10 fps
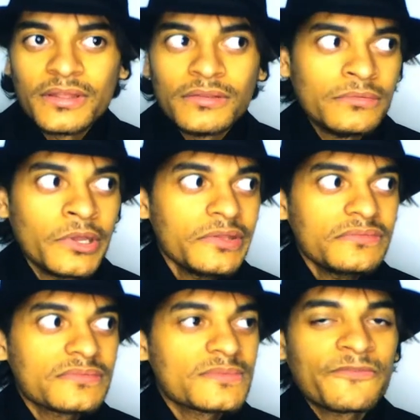Not
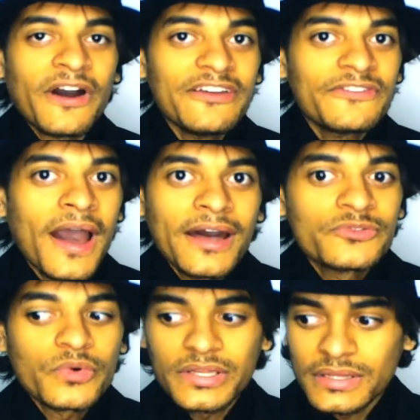
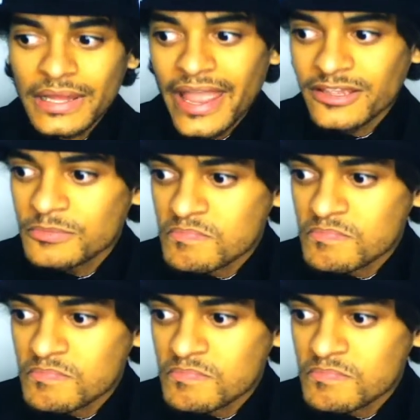500 like